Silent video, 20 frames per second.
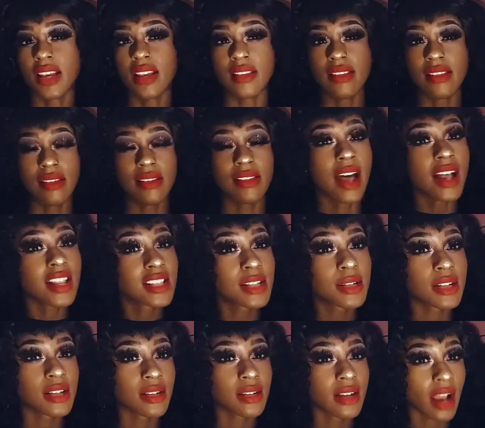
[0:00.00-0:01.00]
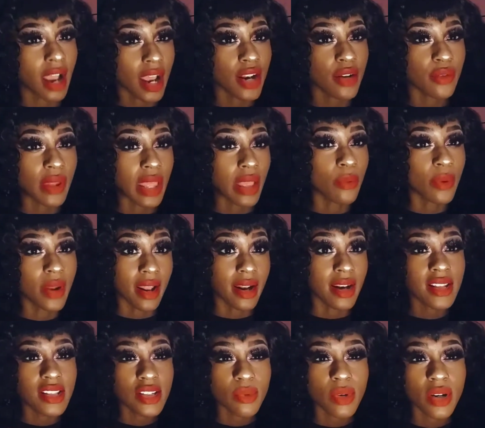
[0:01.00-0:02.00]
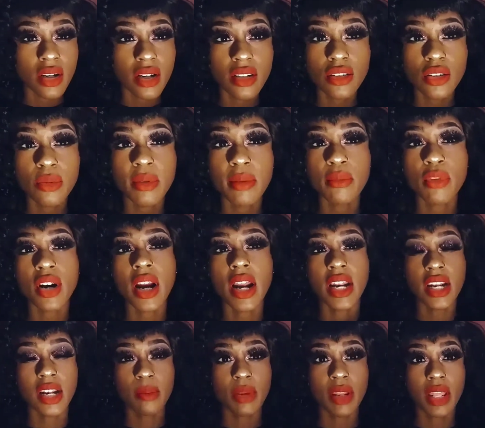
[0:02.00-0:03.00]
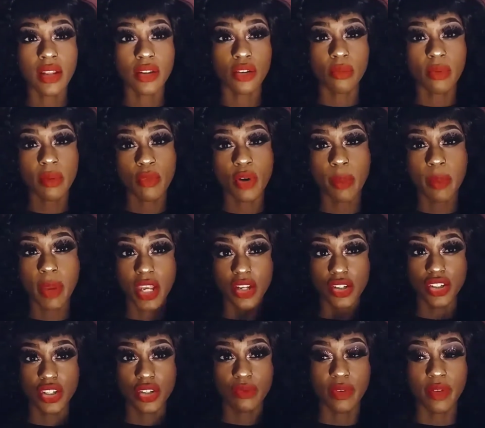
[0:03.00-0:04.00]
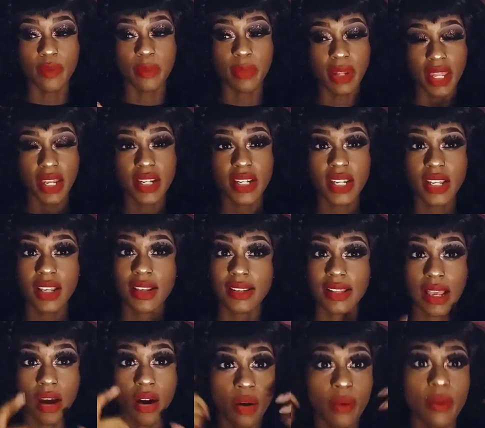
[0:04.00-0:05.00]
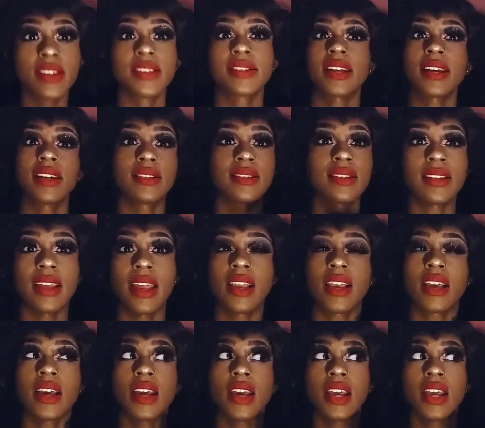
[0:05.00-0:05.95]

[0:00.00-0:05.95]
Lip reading: I need to be a little bit more patient with blending because I always tend to like, I get like frustrated sometimes when I'm blending and I'm like,